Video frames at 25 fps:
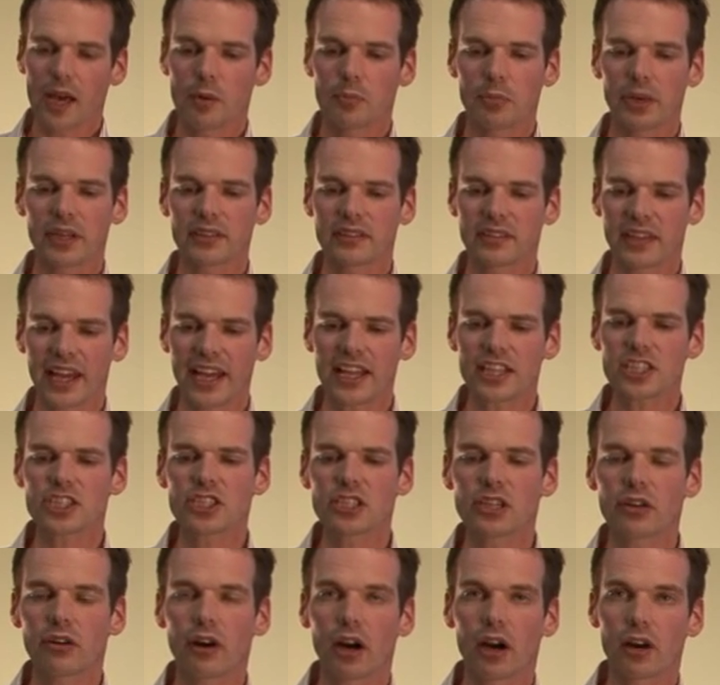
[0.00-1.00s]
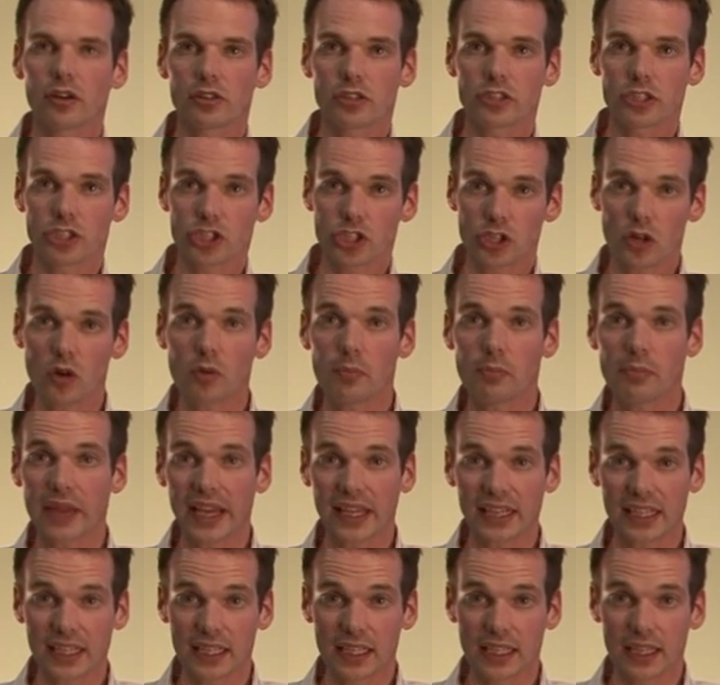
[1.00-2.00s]
But as there are so
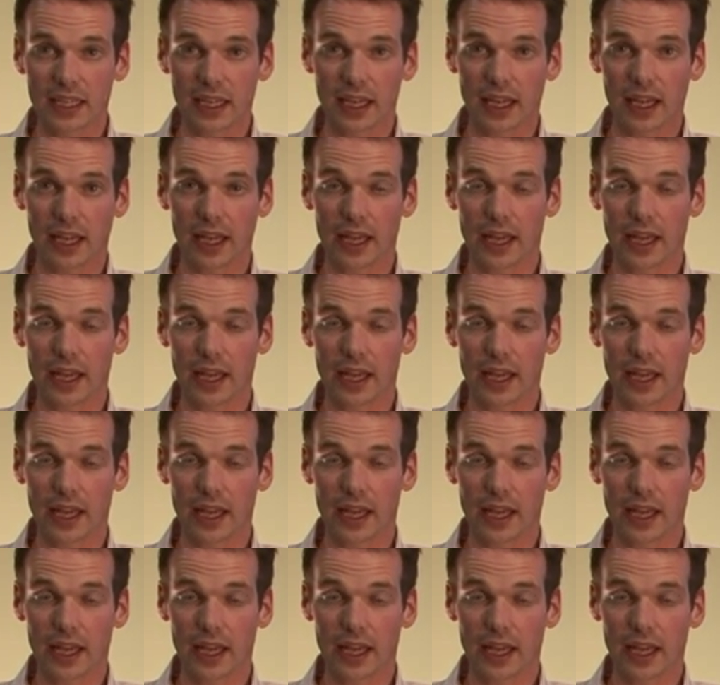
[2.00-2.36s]
many